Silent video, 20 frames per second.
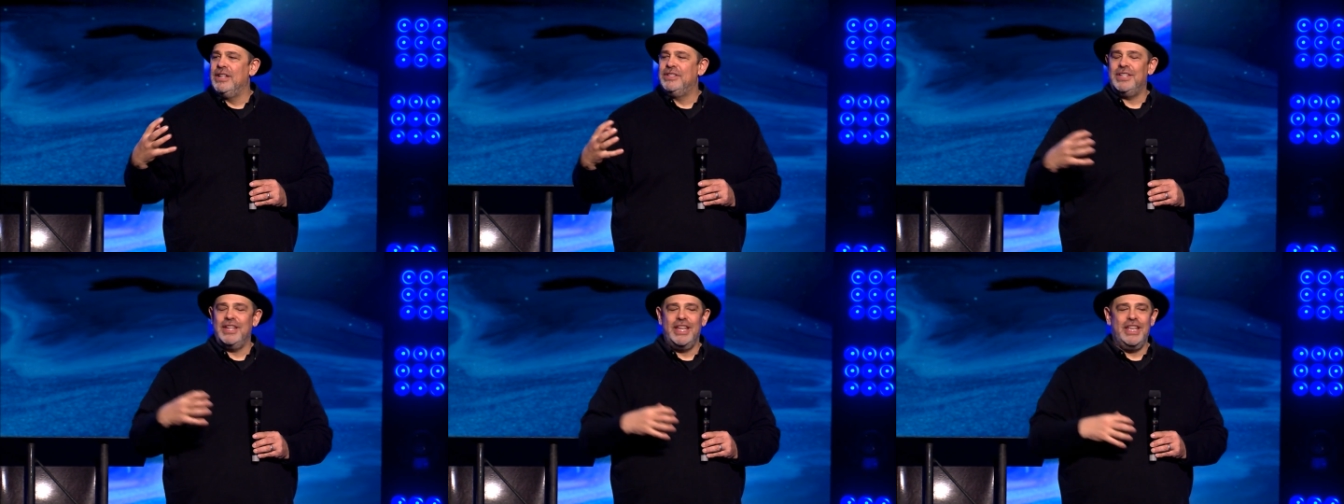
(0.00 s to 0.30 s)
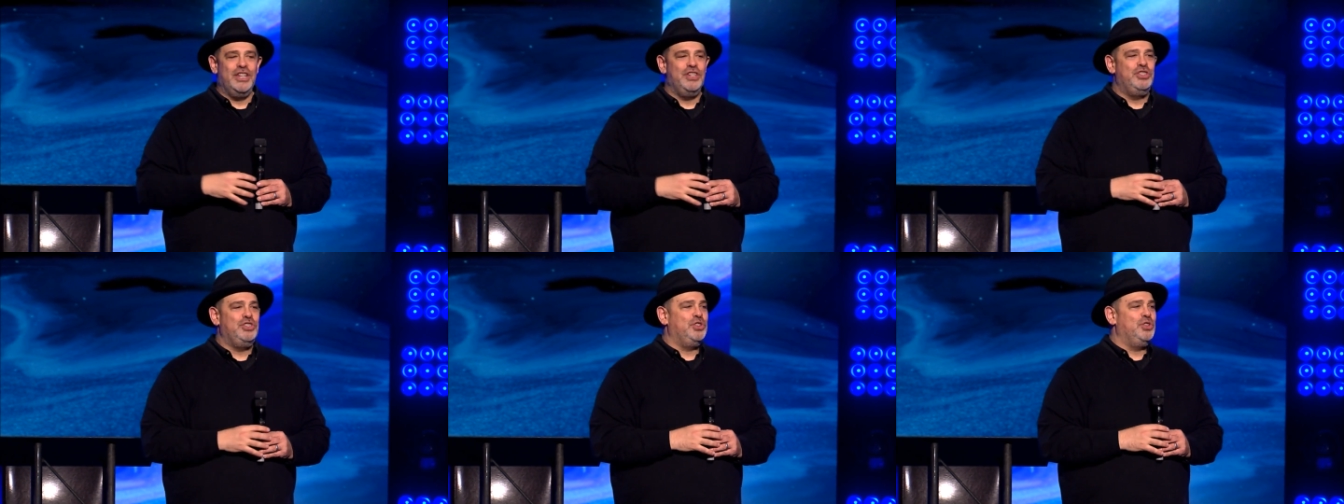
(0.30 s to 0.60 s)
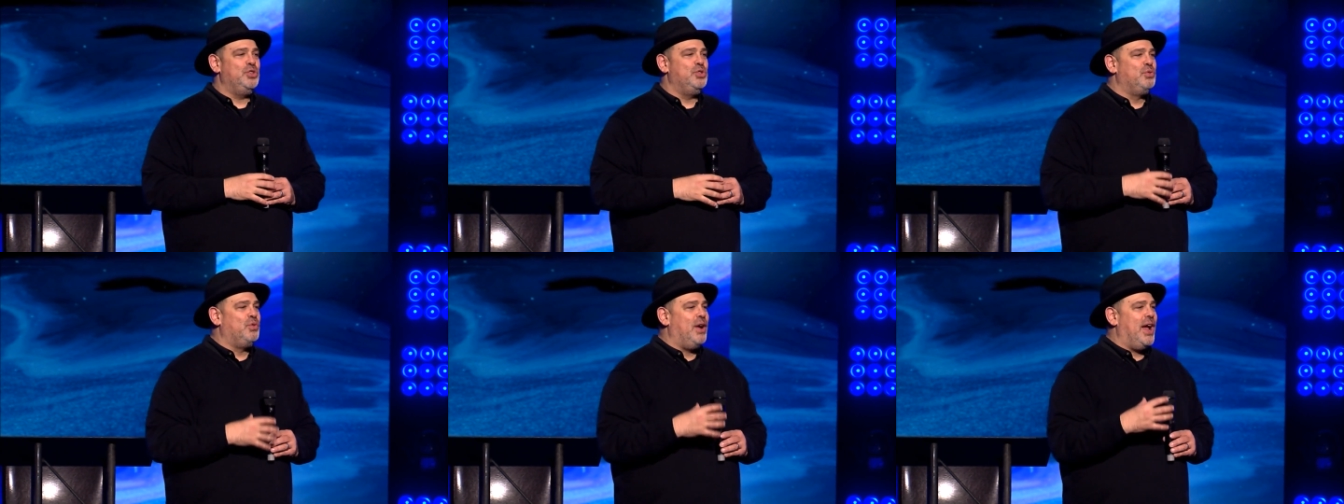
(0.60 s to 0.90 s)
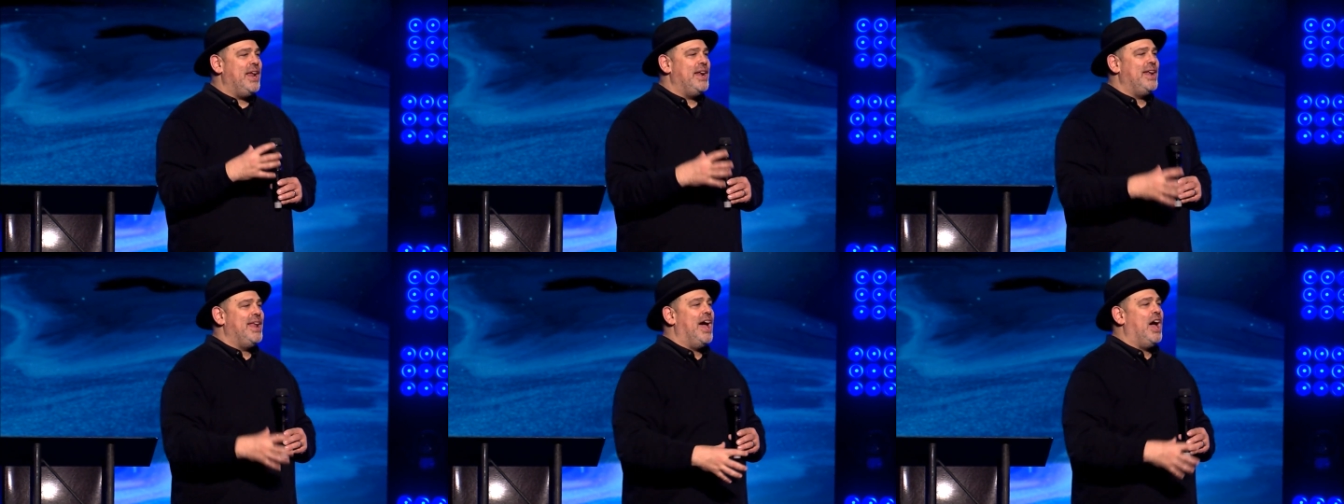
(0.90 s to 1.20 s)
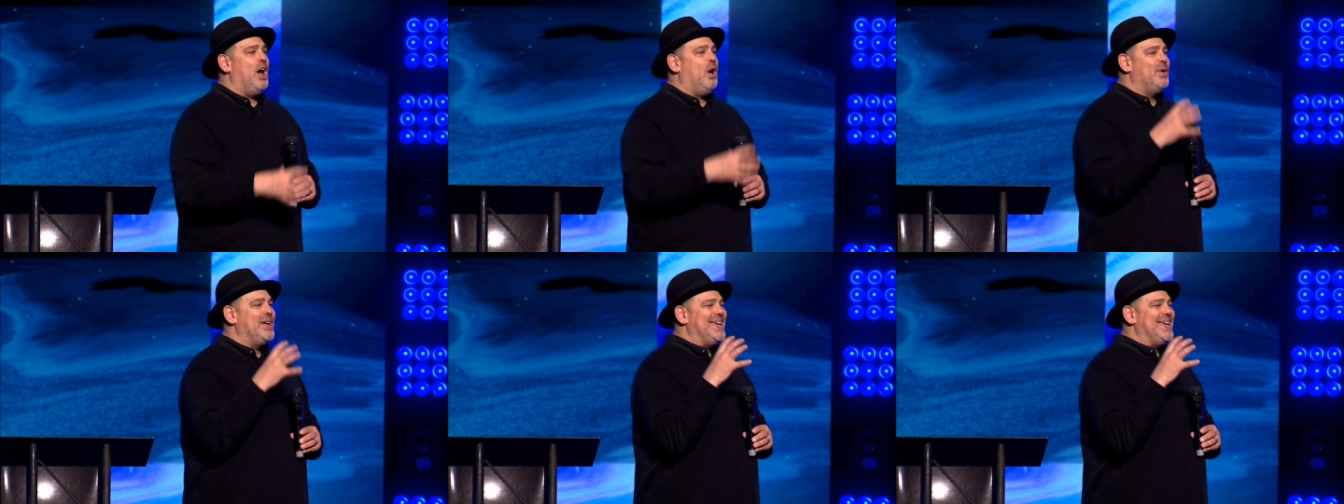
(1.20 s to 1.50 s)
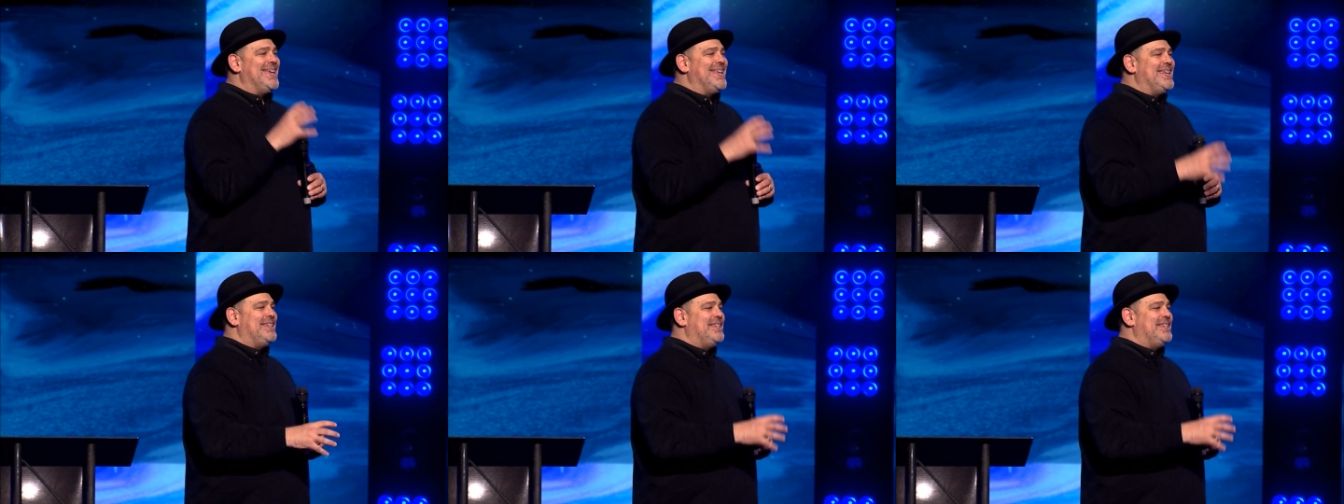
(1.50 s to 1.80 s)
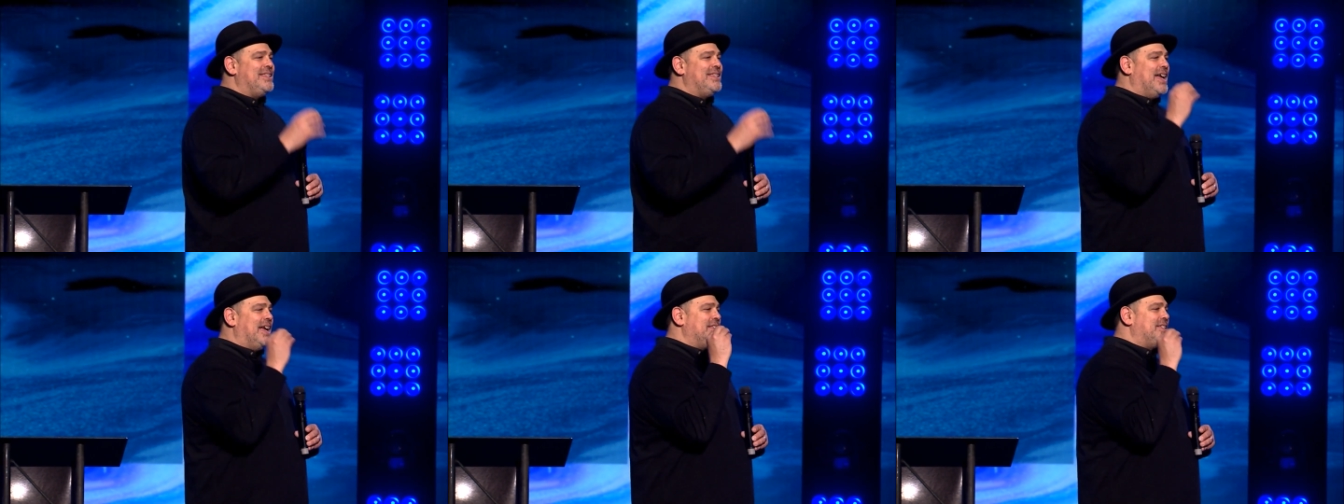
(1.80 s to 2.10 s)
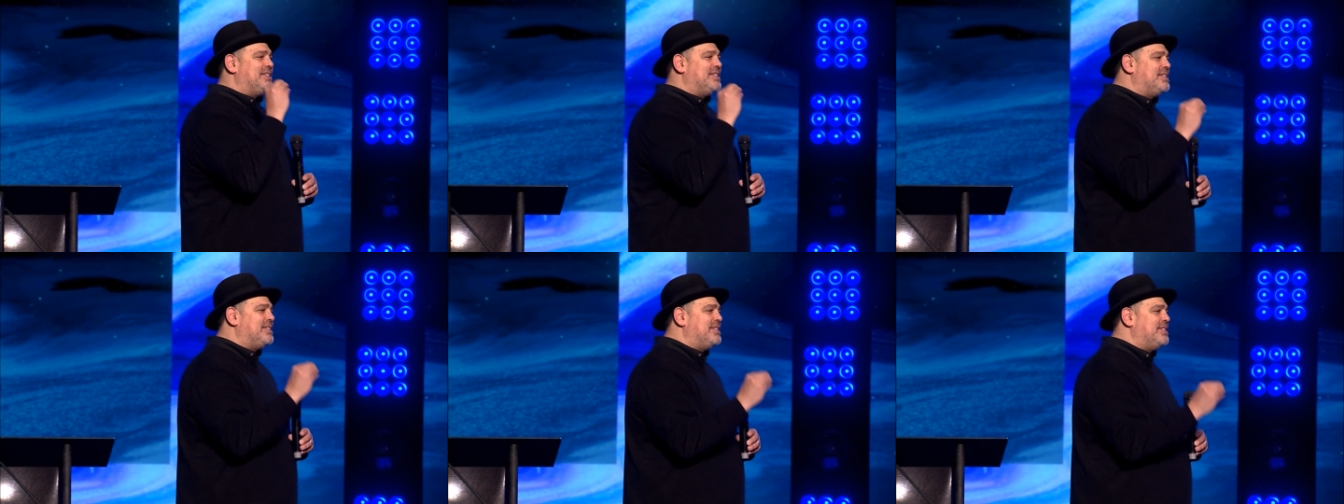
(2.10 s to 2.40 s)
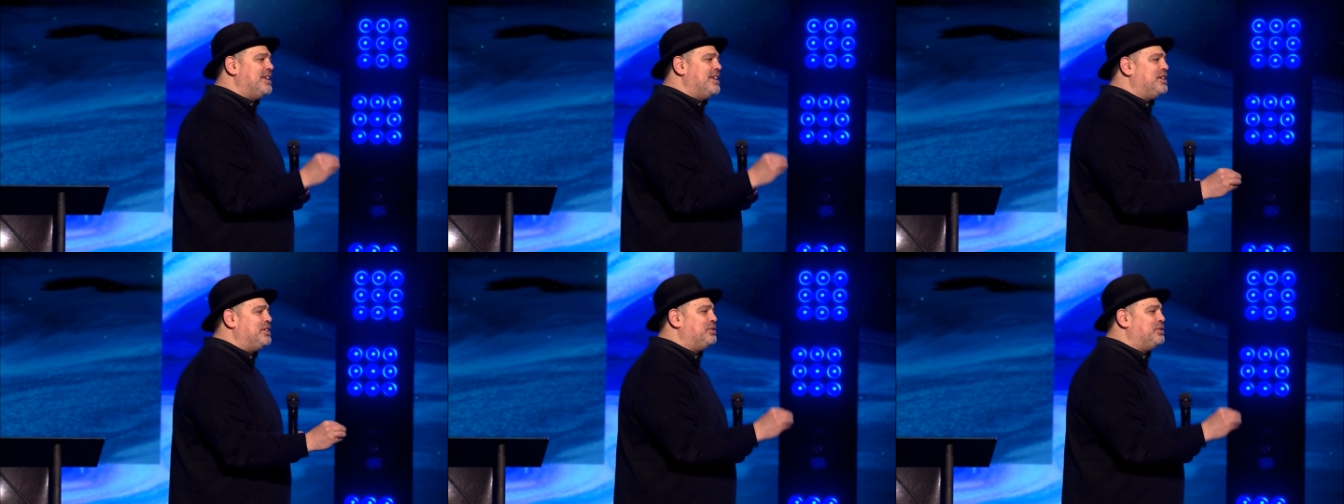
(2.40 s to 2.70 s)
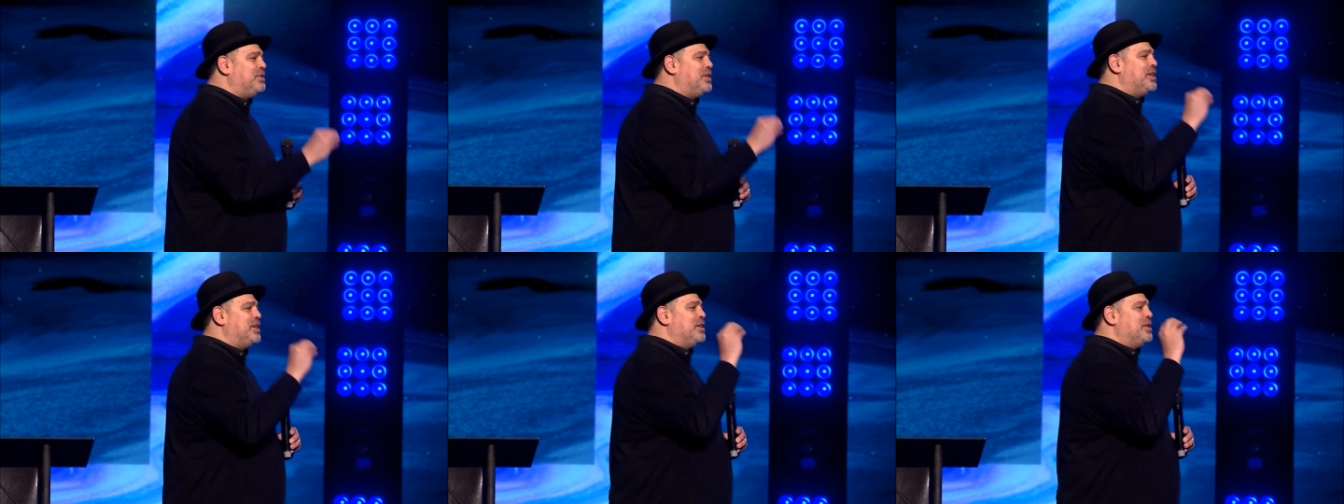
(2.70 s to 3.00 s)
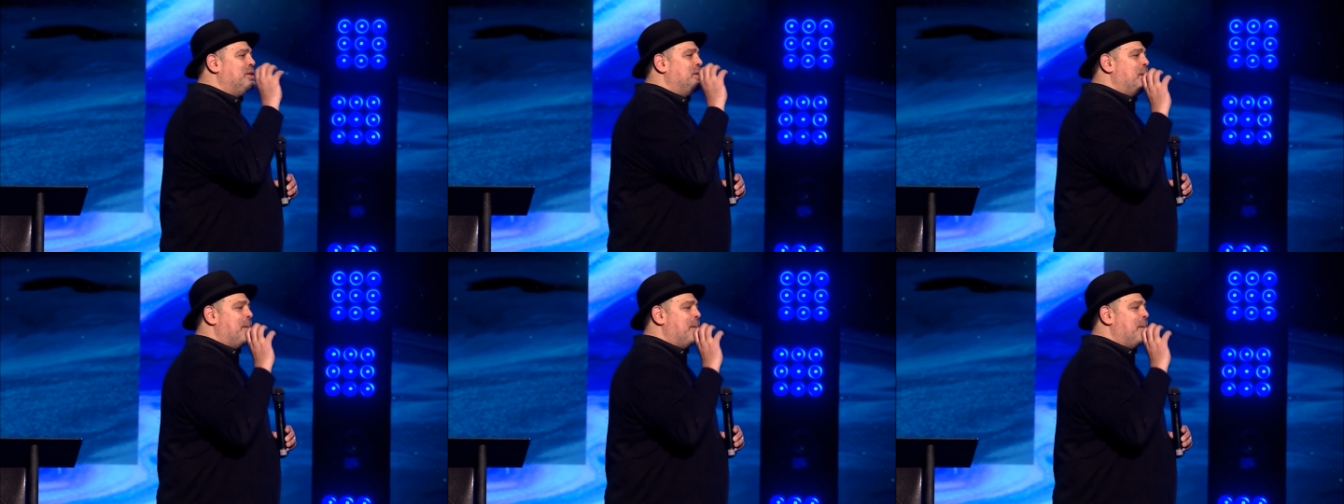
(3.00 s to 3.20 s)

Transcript: us into right now, into that secret